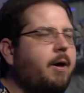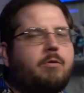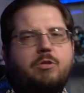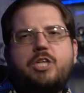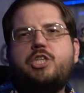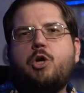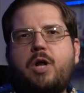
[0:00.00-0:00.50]

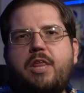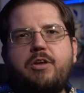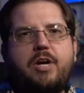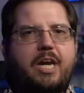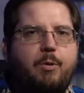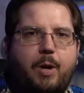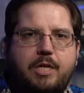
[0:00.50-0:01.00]
Let's go down there
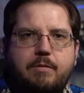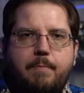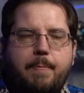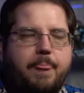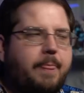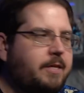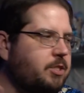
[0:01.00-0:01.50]
anyways.
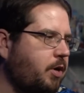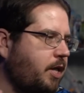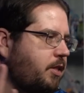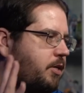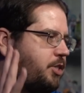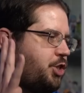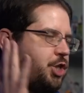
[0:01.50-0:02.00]
Let's go down
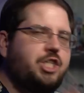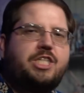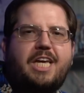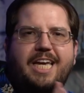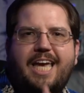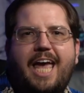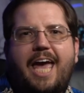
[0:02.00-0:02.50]
there just
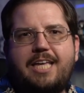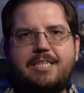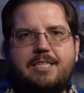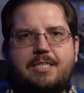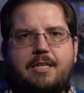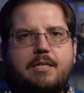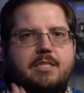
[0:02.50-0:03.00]
in
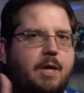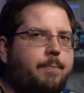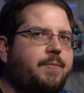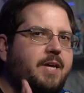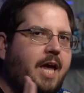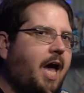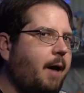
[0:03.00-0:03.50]
case
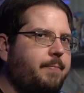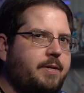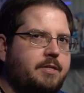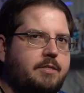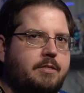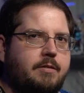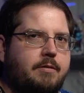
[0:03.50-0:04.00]
something
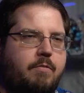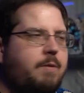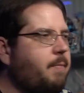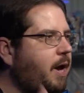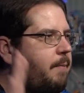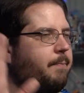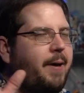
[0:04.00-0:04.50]
happens. We
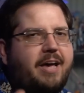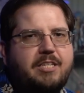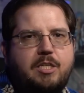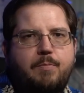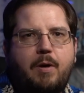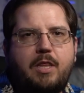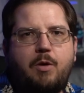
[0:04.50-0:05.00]
might pass
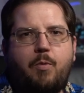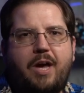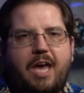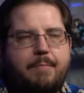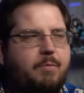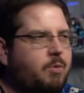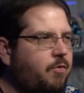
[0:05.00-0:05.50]
them on the
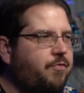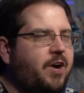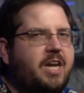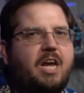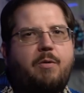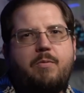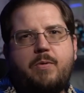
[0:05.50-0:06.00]
way, but we'll
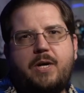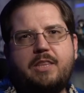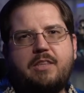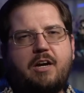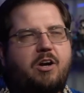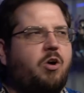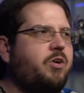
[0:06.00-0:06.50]
find out when we get
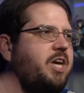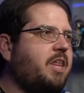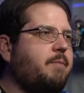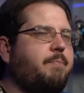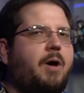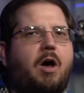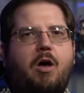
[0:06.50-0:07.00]
there. Oh yeah,
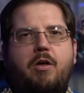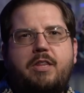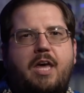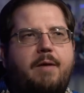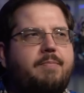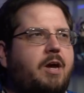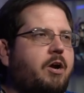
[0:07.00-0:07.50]
the Paul and
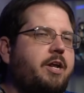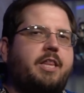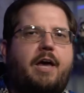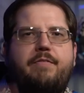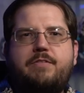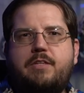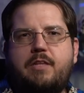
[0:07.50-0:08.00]
them, they already
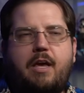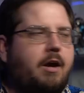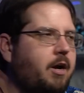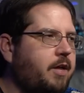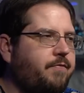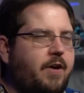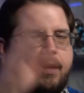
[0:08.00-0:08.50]
left. They
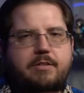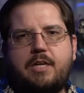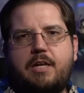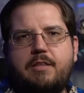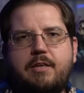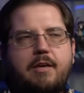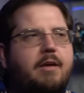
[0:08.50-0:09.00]
already found
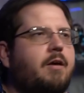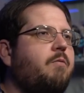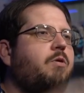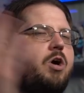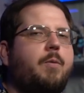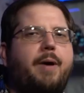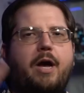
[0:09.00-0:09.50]
Zenith.
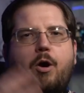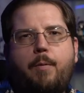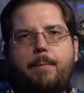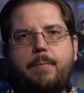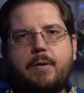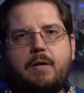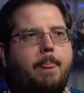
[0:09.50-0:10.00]
We'll go back home.
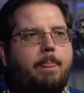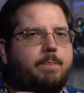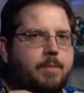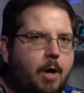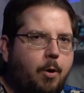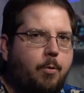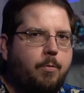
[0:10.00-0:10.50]

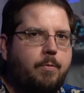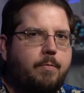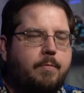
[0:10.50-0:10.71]
No.